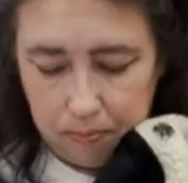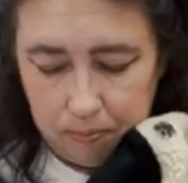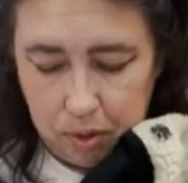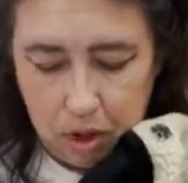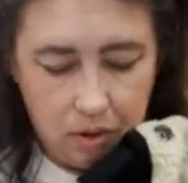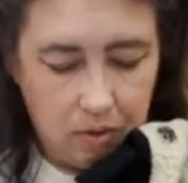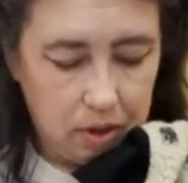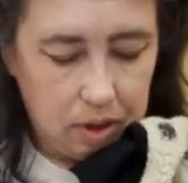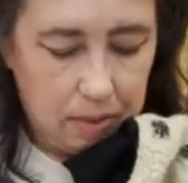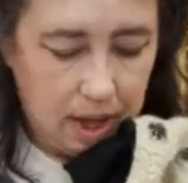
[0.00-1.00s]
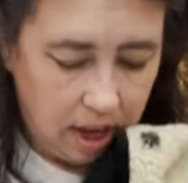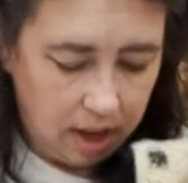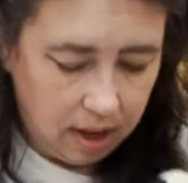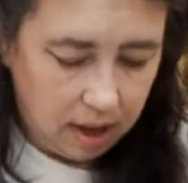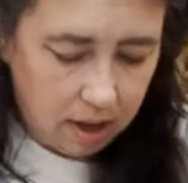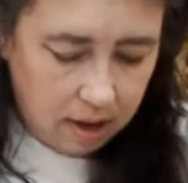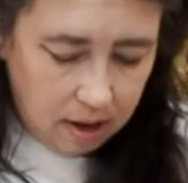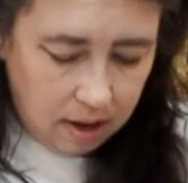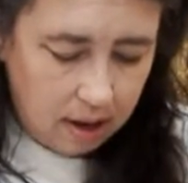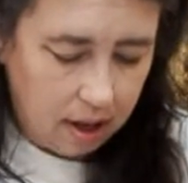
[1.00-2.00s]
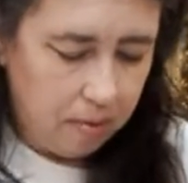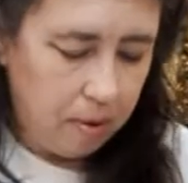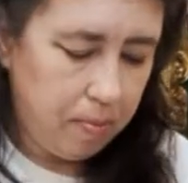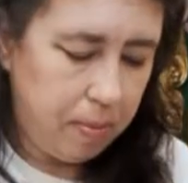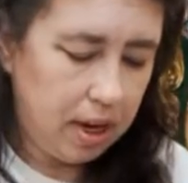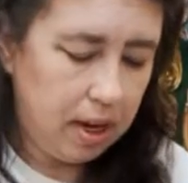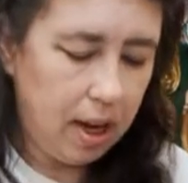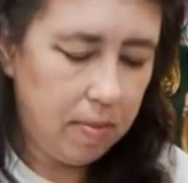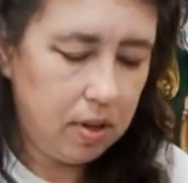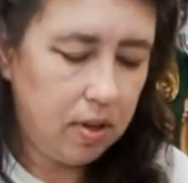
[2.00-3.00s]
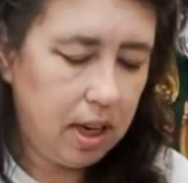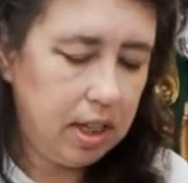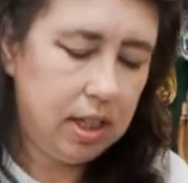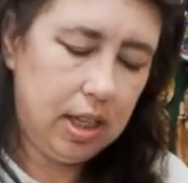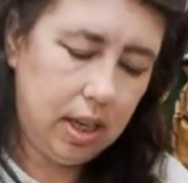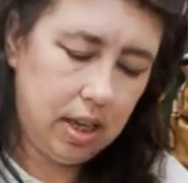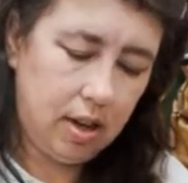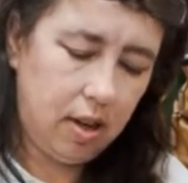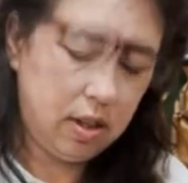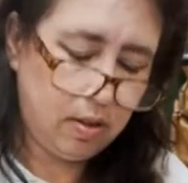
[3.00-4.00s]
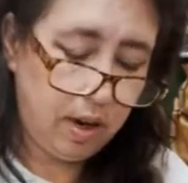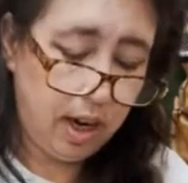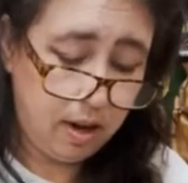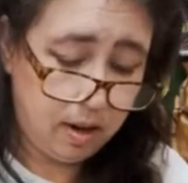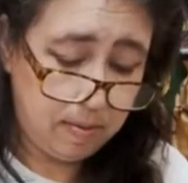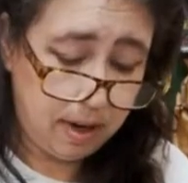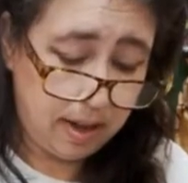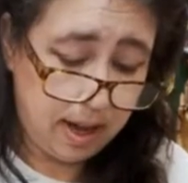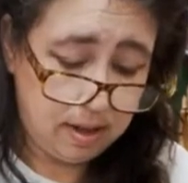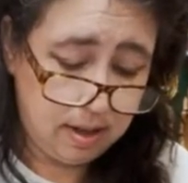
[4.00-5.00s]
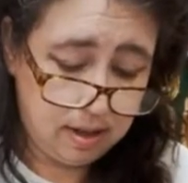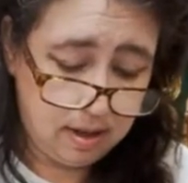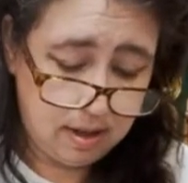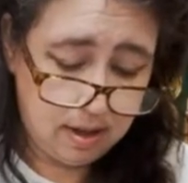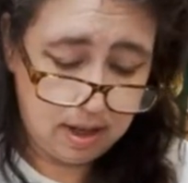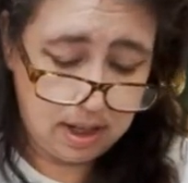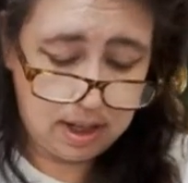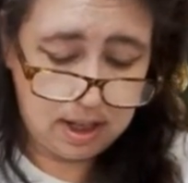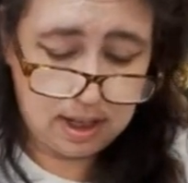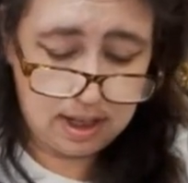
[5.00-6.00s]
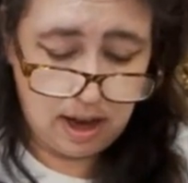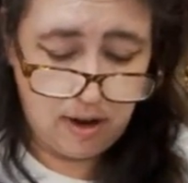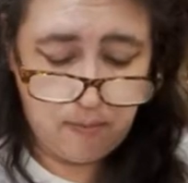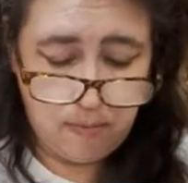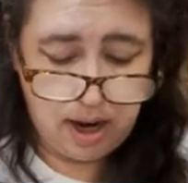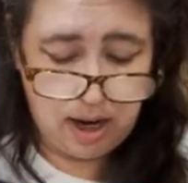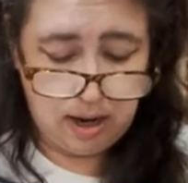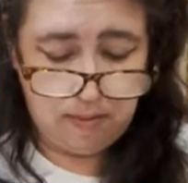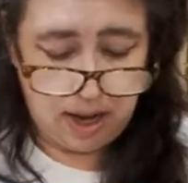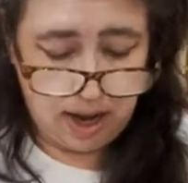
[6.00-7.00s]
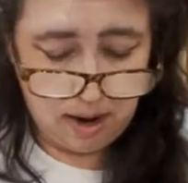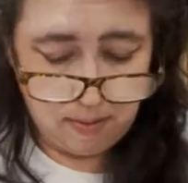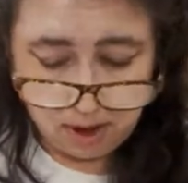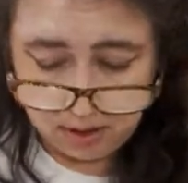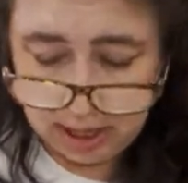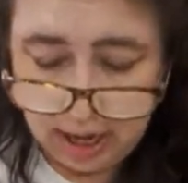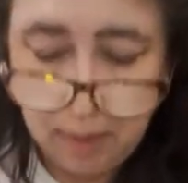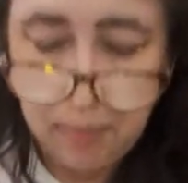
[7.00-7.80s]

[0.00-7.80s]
beautiful to me. I'll button it up so you guys see it in all its glory. Here goes my glasses. Bringing them down. I'm going to stand up